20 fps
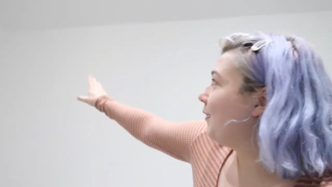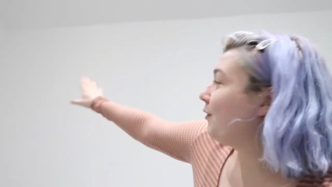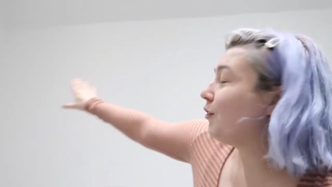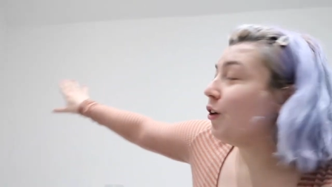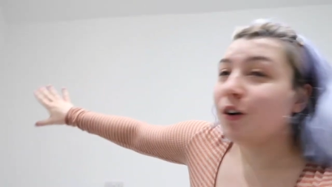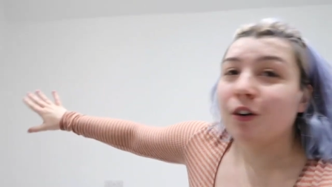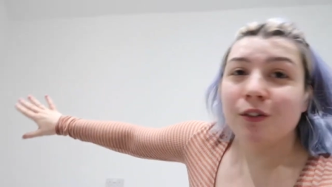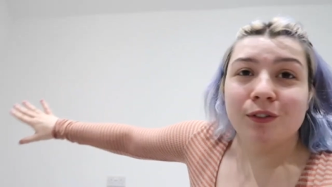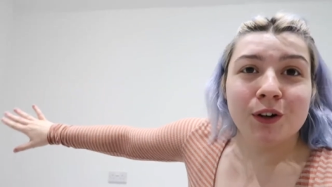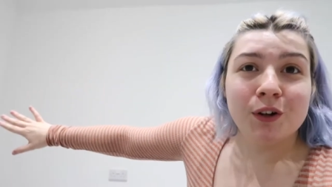have
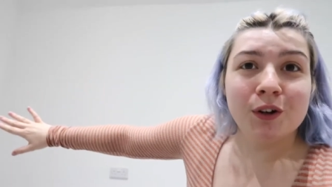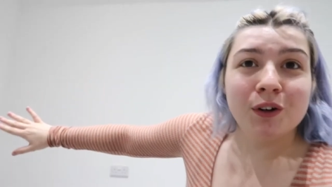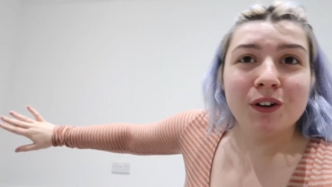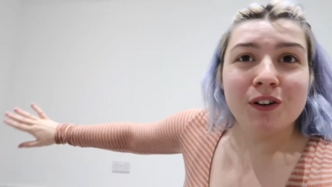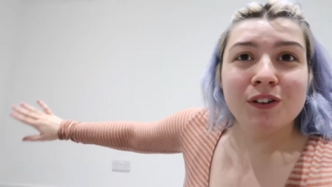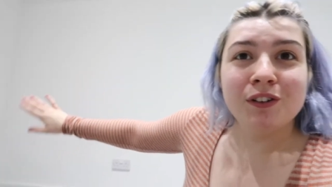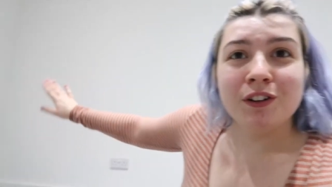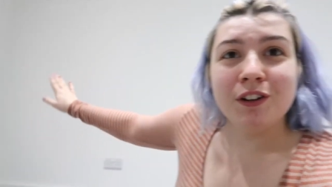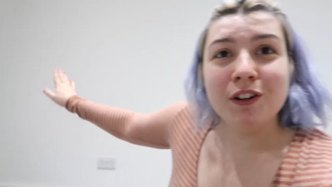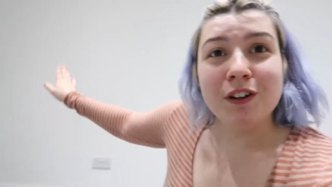got other
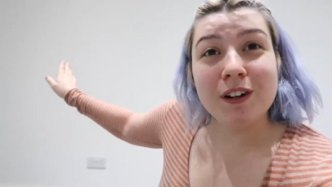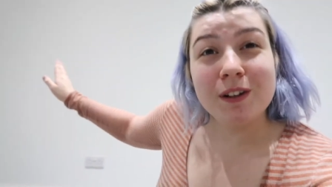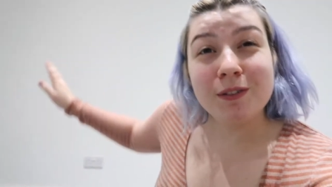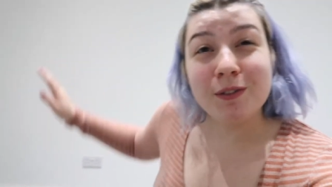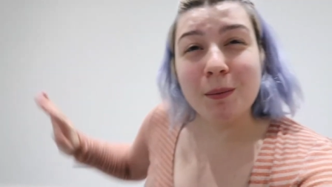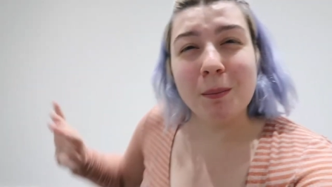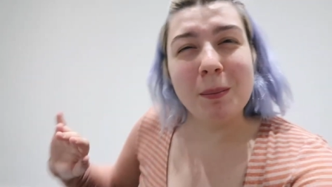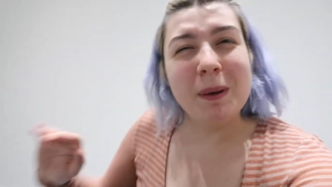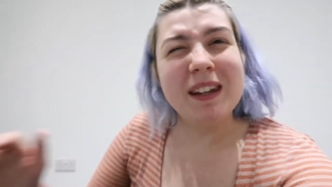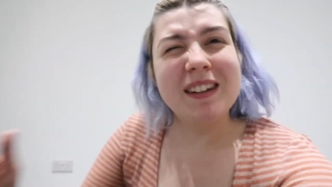colours to do
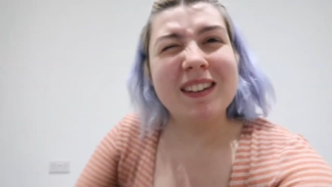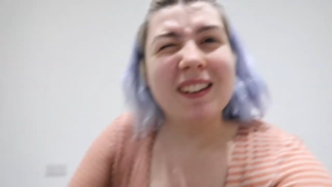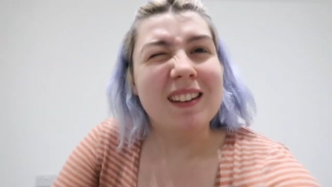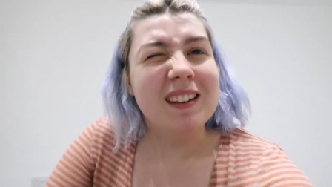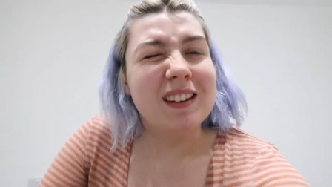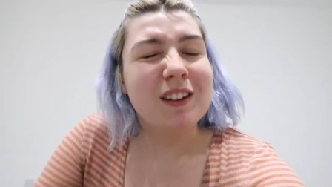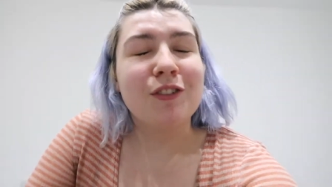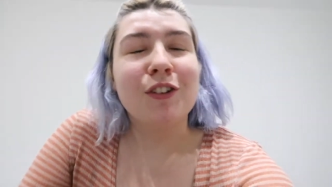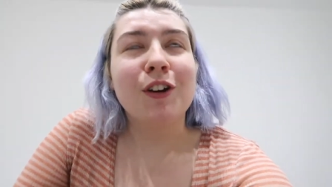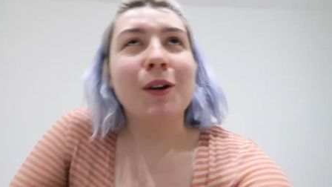different bits in
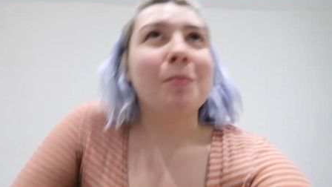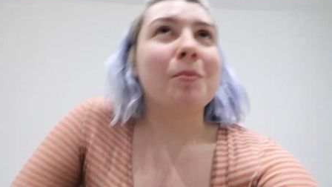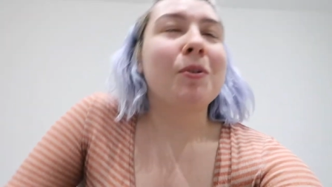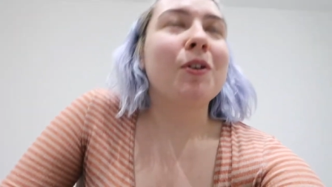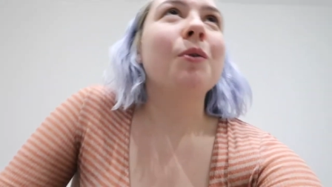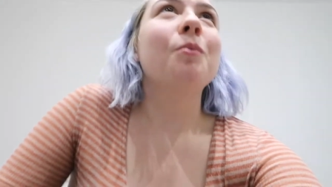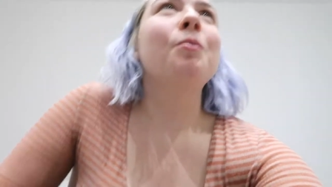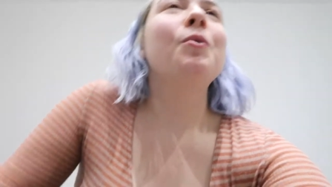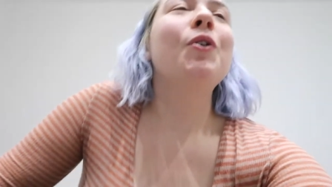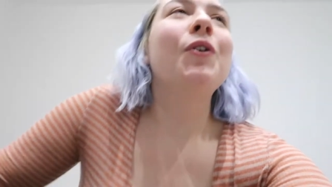this room,
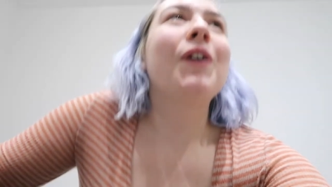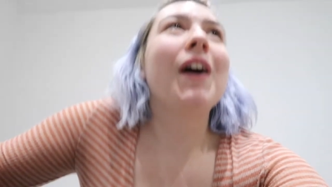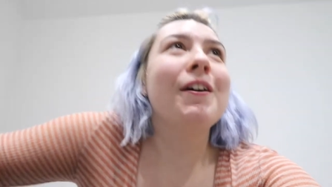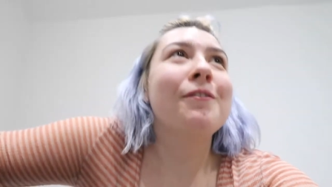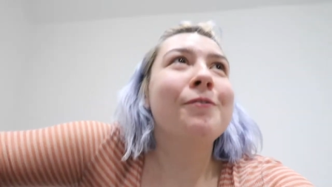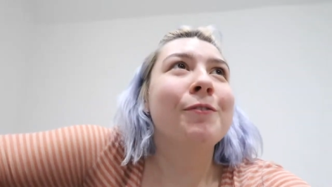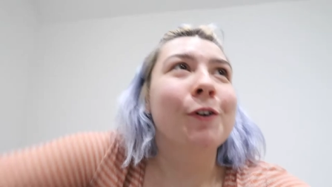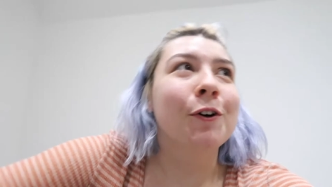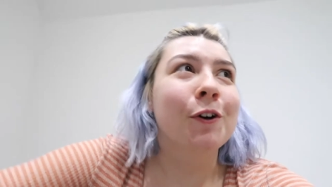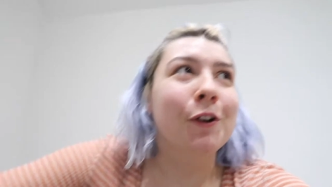so it will
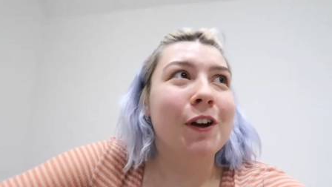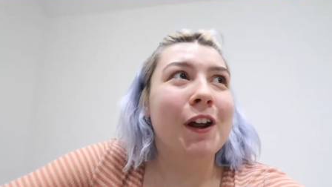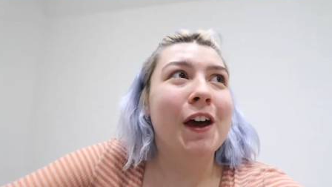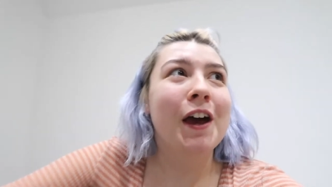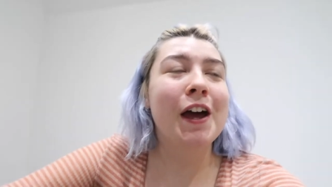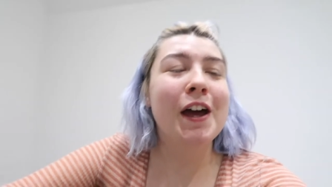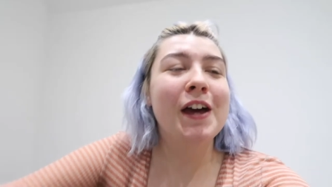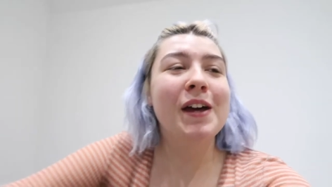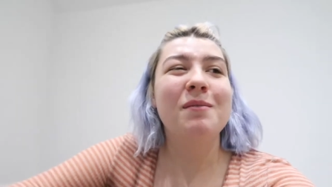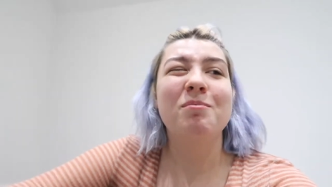get fun
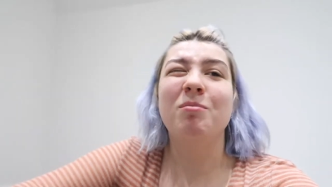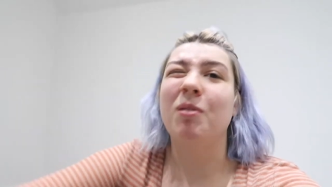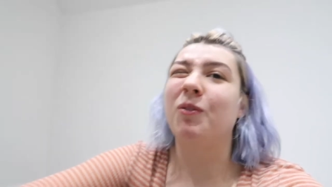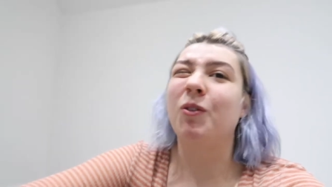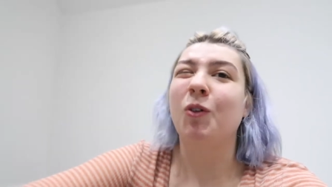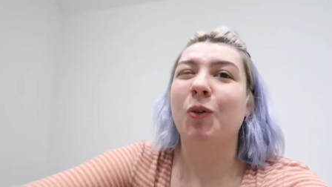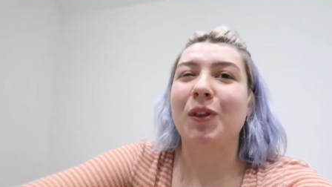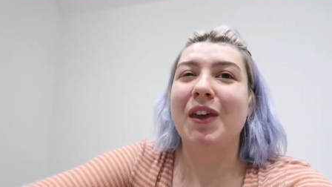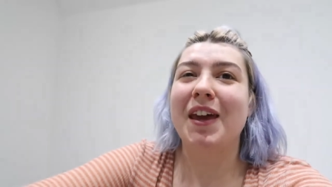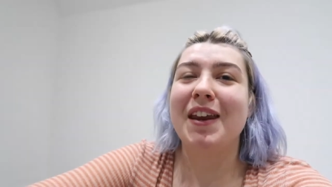
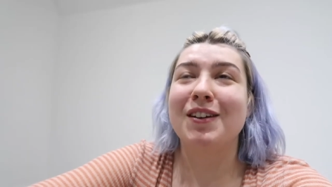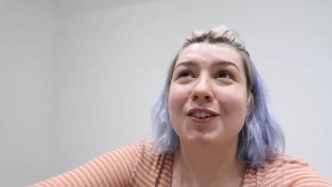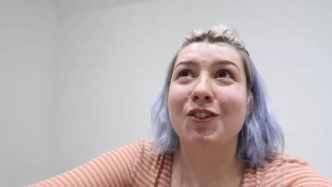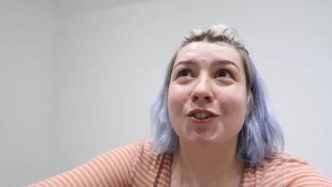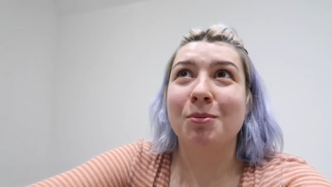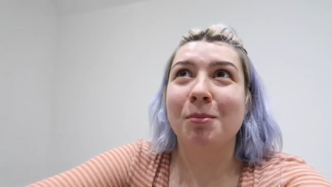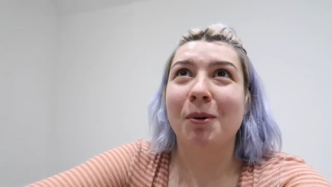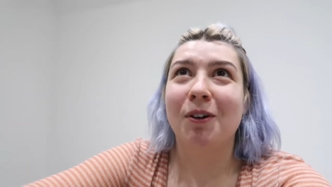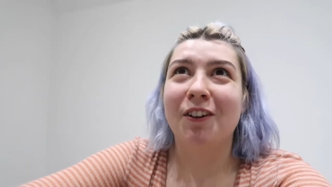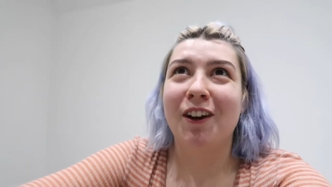before the end of
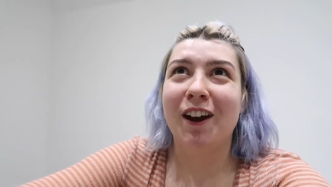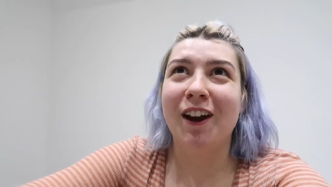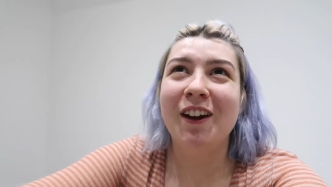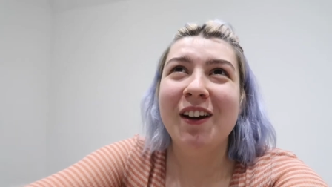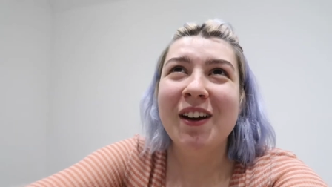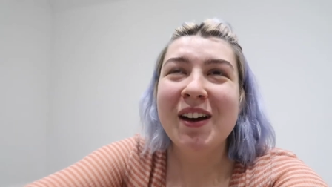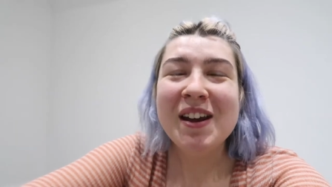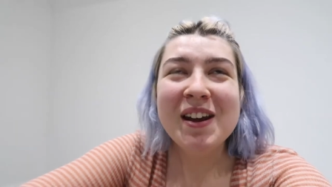tomorrow.